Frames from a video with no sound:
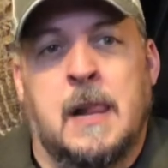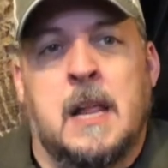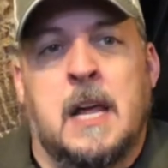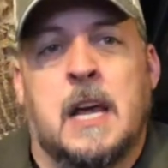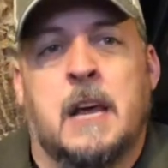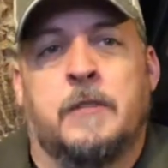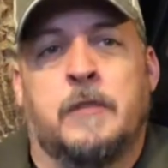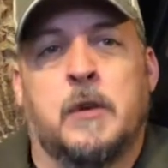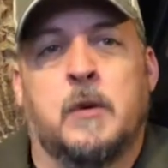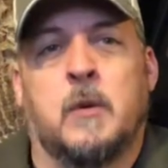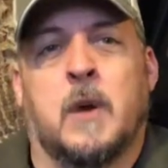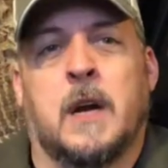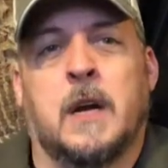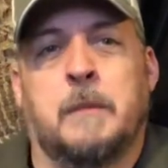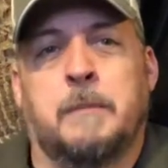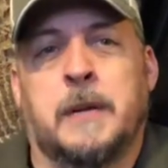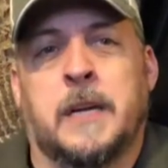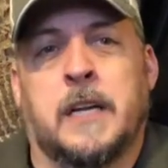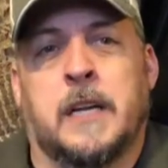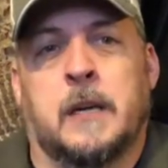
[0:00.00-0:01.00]
If you want to
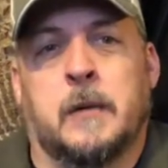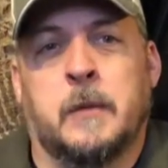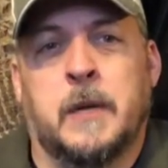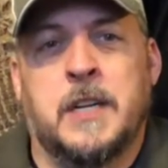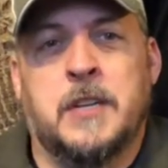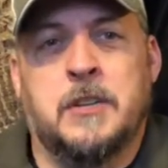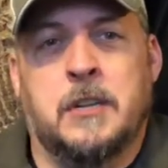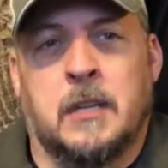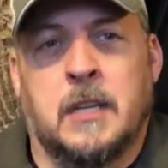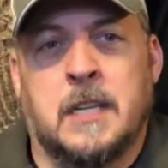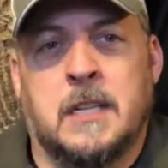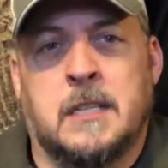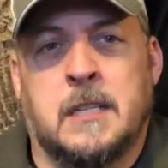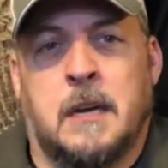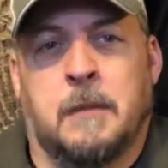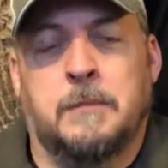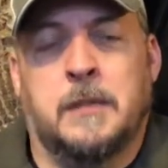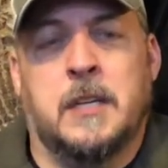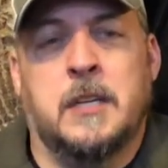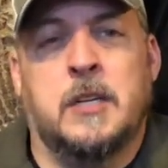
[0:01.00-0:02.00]
be an original at
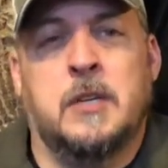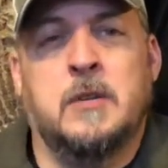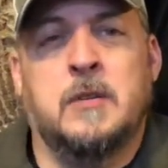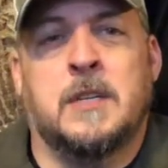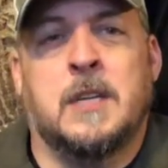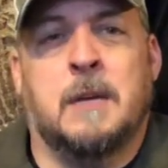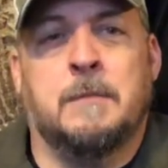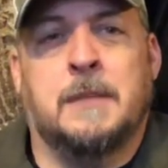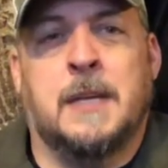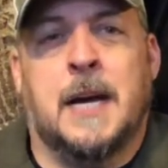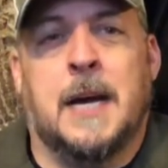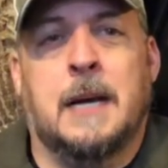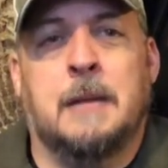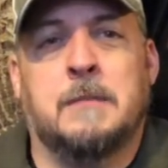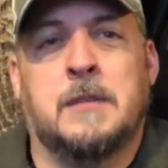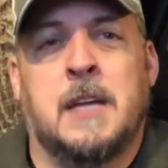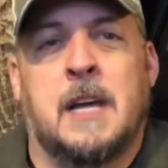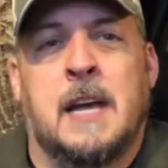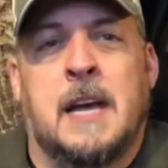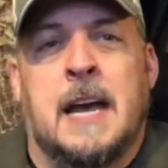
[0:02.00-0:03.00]
something, you
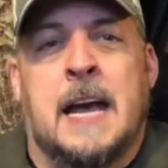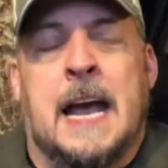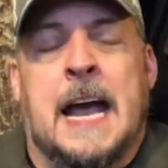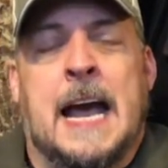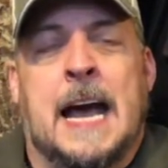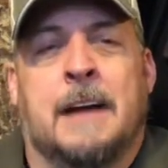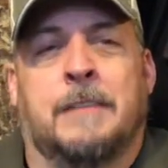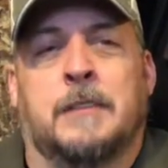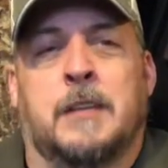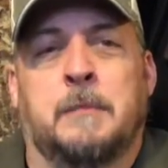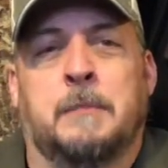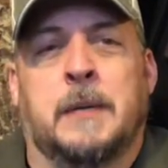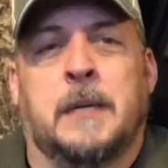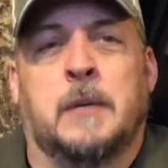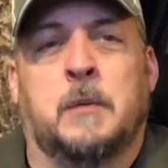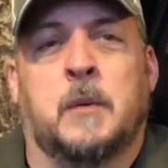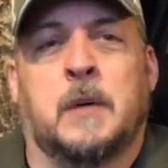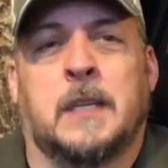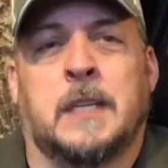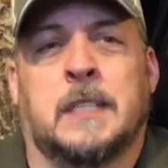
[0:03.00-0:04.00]
sometimes have to be
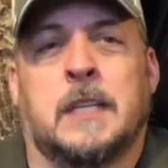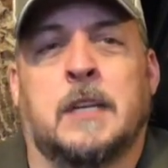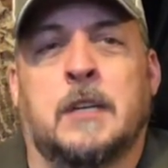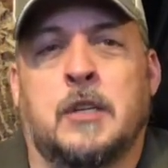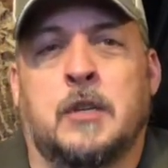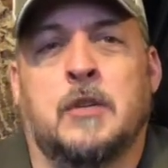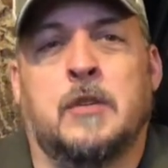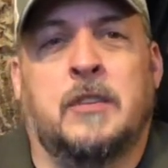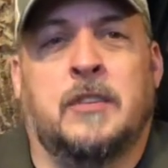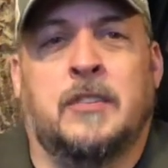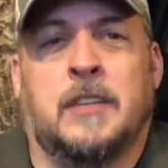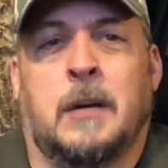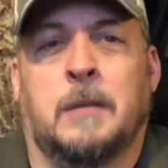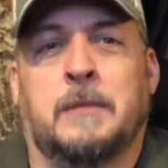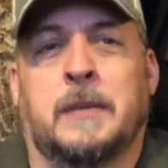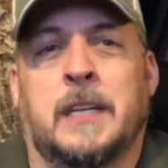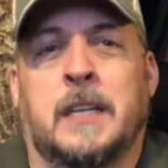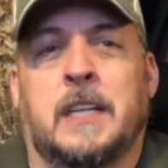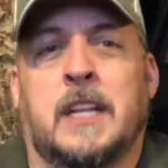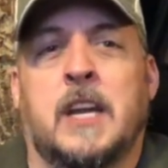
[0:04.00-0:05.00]
willing to do
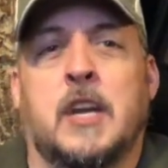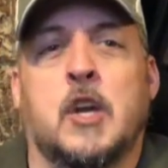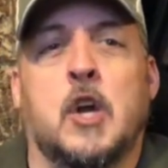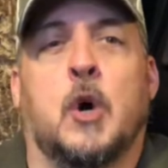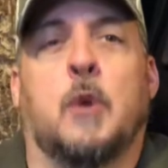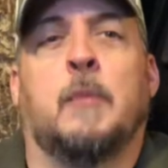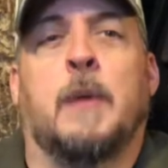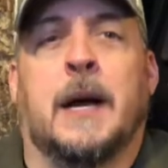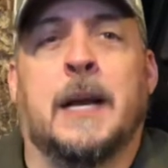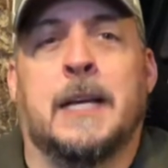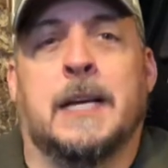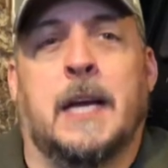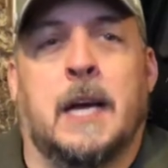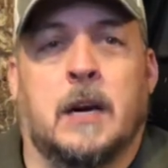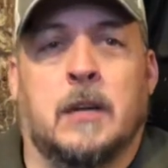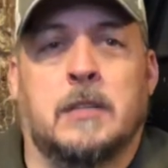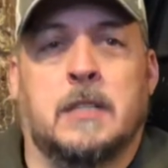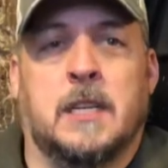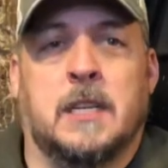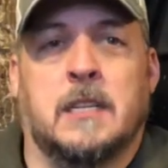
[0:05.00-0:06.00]
something that nobody
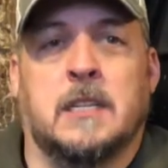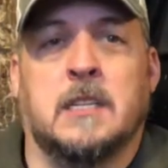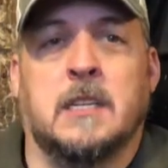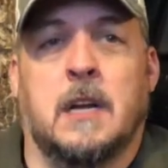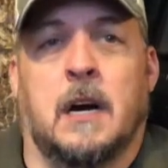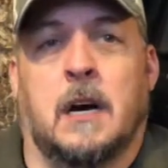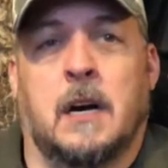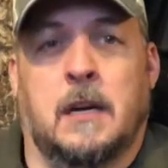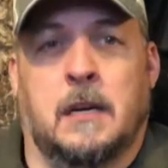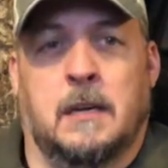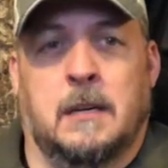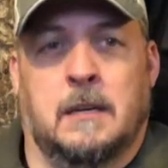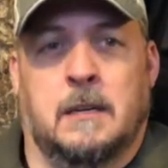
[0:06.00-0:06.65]
else has done.